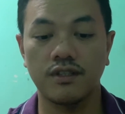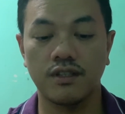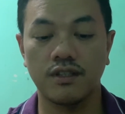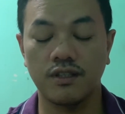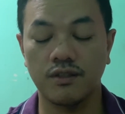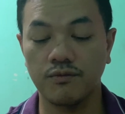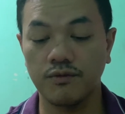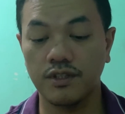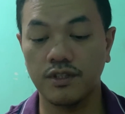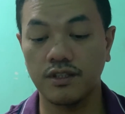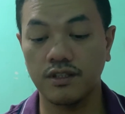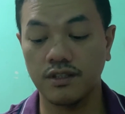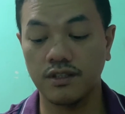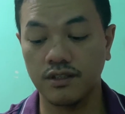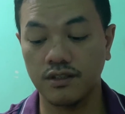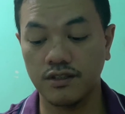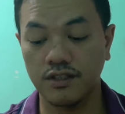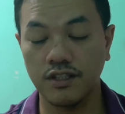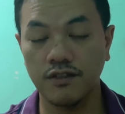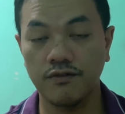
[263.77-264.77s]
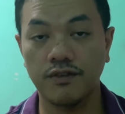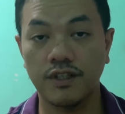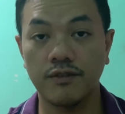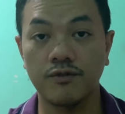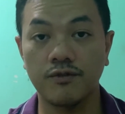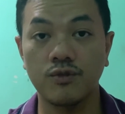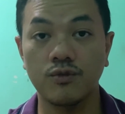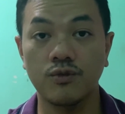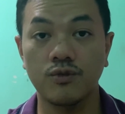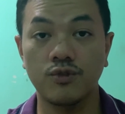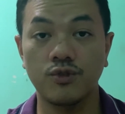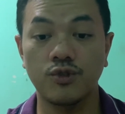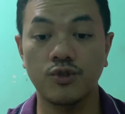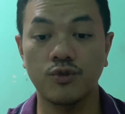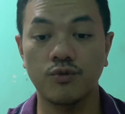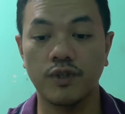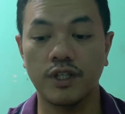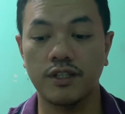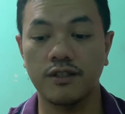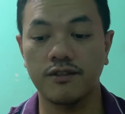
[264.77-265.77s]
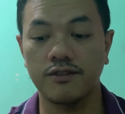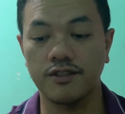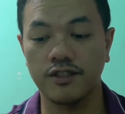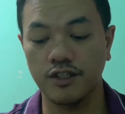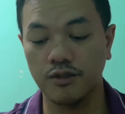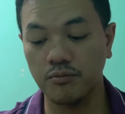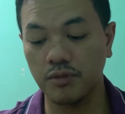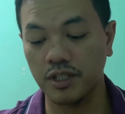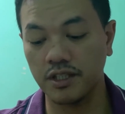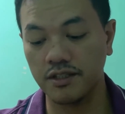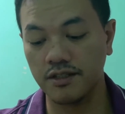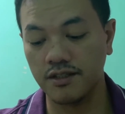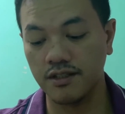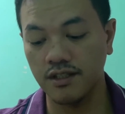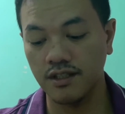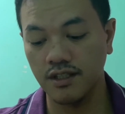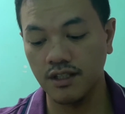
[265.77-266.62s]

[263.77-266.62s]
with the T52 True Wireless earbuds,